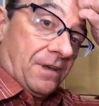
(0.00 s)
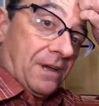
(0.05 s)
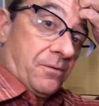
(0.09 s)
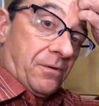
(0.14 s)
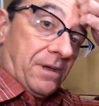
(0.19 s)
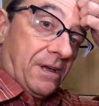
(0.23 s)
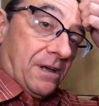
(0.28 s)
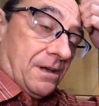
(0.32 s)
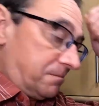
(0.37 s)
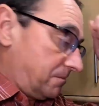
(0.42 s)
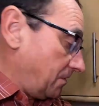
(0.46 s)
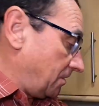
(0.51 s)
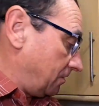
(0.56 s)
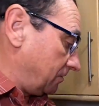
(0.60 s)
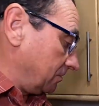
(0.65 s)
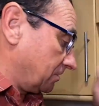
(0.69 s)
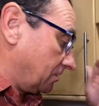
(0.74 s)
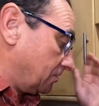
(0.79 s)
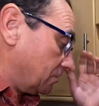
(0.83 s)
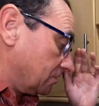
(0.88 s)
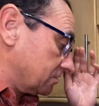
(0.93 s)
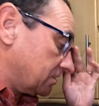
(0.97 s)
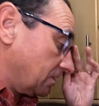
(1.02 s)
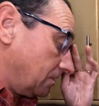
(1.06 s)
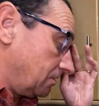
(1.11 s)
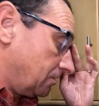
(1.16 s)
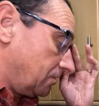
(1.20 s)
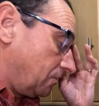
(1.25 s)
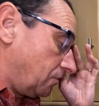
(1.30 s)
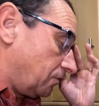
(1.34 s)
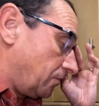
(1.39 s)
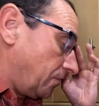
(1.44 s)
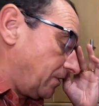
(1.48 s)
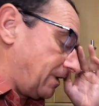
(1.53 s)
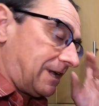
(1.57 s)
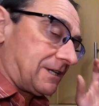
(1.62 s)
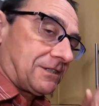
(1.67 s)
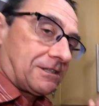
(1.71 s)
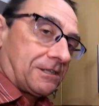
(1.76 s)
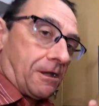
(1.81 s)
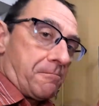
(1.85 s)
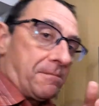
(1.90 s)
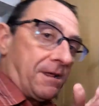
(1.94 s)
there we are, all cooked. So the
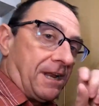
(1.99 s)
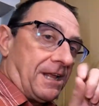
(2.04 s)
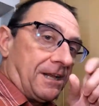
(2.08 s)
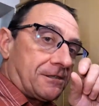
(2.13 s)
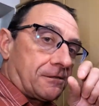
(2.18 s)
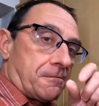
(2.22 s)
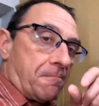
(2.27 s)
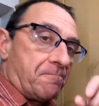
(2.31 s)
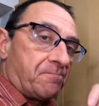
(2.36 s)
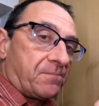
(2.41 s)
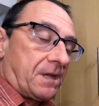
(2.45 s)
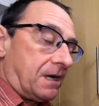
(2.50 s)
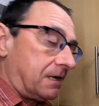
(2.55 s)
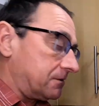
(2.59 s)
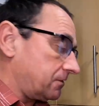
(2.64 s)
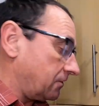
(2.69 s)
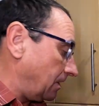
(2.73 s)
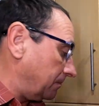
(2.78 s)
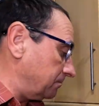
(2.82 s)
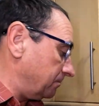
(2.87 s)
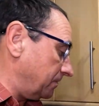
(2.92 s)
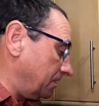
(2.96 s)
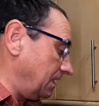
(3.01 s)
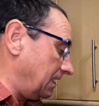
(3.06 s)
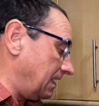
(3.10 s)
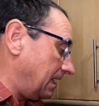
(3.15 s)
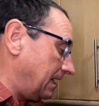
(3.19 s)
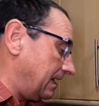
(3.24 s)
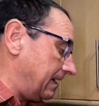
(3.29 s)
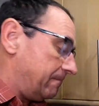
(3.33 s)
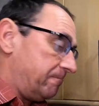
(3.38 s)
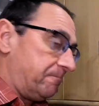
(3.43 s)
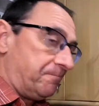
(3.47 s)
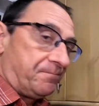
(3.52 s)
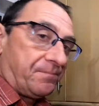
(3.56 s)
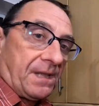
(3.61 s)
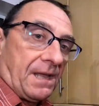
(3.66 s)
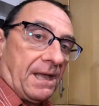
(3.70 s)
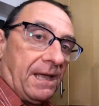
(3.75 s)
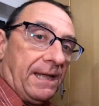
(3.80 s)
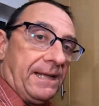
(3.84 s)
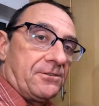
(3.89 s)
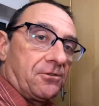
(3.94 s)
last ten minutes, I cramped the um,
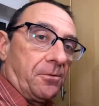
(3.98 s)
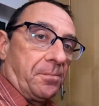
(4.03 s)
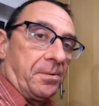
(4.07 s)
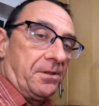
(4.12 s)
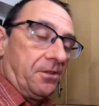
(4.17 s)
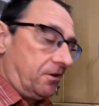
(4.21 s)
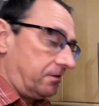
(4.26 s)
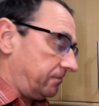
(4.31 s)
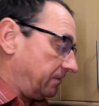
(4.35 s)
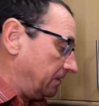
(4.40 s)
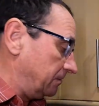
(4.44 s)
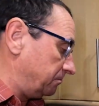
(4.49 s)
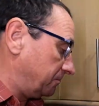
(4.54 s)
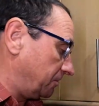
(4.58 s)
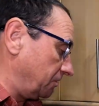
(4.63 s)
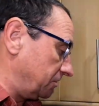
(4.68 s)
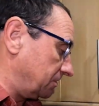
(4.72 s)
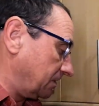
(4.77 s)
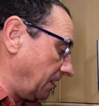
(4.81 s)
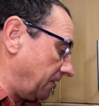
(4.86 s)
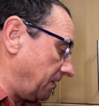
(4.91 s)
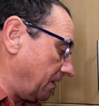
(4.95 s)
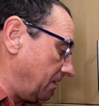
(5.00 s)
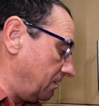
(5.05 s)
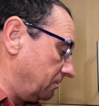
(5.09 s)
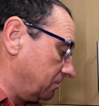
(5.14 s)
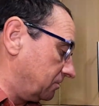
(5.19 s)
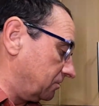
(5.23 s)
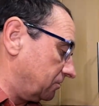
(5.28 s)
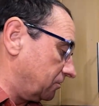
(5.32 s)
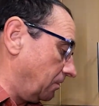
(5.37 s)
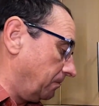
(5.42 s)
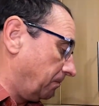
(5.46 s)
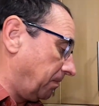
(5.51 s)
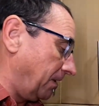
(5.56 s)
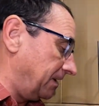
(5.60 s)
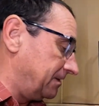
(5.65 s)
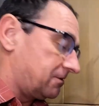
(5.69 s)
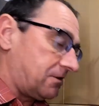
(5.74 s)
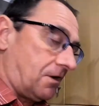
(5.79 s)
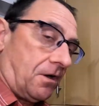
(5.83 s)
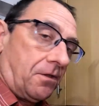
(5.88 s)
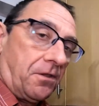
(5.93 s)
heat up in the oven just to get those
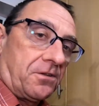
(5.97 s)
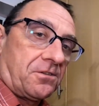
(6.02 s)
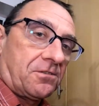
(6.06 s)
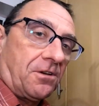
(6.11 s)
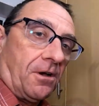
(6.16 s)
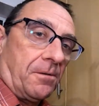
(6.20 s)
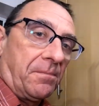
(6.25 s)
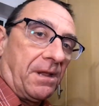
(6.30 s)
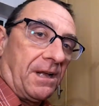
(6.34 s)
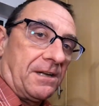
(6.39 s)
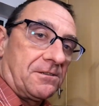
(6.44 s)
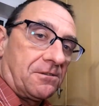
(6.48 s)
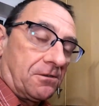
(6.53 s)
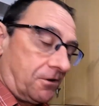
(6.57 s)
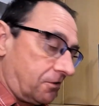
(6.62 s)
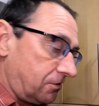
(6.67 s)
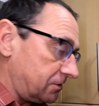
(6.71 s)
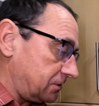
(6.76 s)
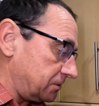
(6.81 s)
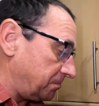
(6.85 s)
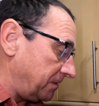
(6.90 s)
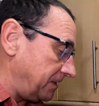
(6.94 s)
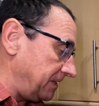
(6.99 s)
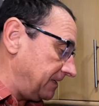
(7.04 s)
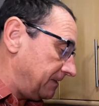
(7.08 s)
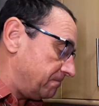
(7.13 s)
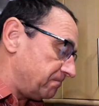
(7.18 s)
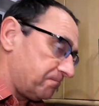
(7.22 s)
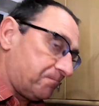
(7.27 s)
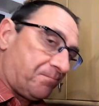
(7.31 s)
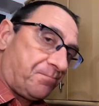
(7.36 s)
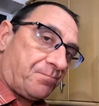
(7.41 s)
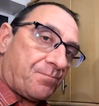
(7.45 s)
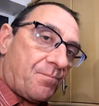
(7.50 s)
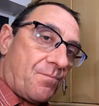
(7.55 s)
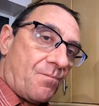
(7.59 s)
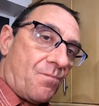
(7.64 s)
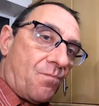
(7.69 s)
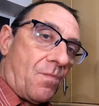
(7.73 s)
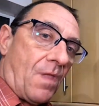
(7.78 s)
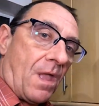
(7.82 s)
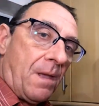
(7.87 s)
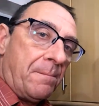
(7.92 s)
dumplings on the top nice and crispy,
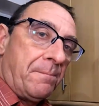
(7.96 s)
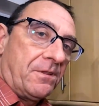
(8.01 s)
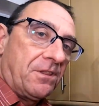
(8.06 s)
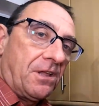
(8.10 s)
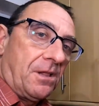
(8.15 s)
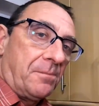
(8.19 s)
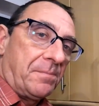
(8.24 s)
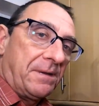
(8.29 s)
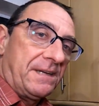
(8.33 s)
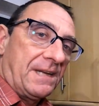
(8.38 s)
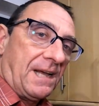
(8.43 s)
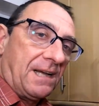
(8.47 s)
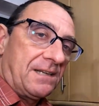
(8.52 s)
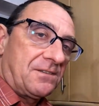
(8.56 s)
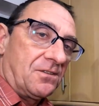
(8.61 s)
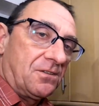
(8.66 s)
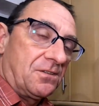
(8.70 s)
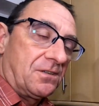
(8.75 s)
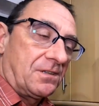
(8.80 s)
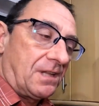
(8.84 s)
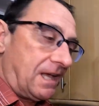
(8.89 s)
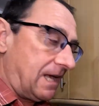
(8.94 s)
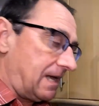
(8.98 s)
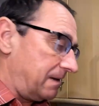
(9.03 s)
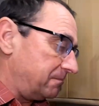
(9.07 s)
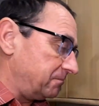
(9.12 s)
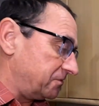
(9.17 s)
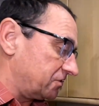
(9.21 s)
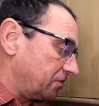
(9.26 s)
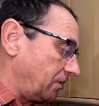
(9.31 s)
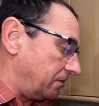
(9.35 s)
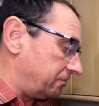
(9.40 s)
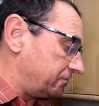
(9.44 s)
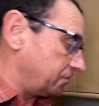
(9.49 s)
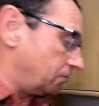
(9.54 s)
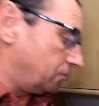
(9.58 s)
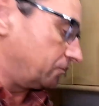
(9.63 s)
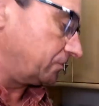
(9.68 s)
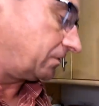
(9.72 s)
but they'll be nice and um, soft